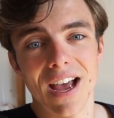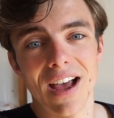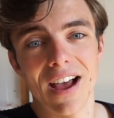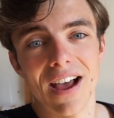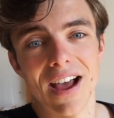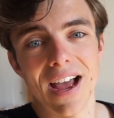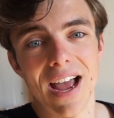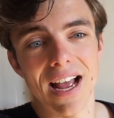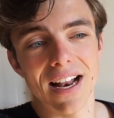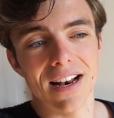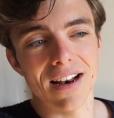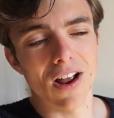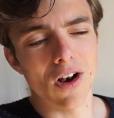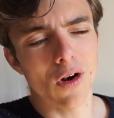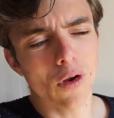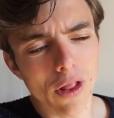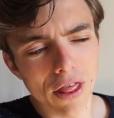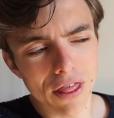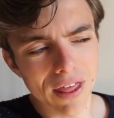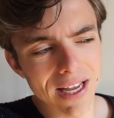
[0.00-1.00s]
uh, and a
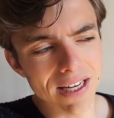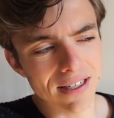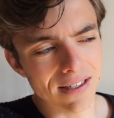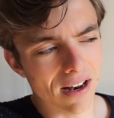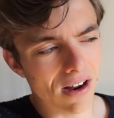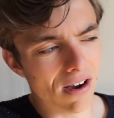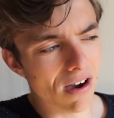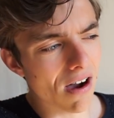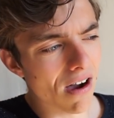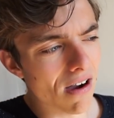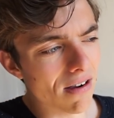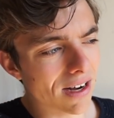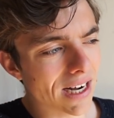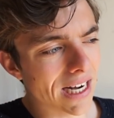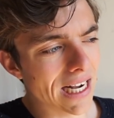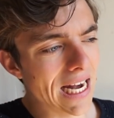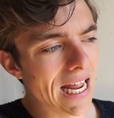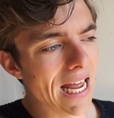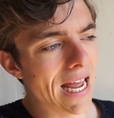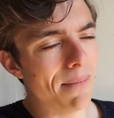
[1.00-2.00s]
lot of things that are
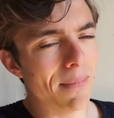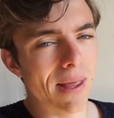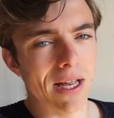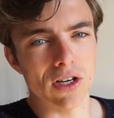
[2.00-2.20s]
unclear,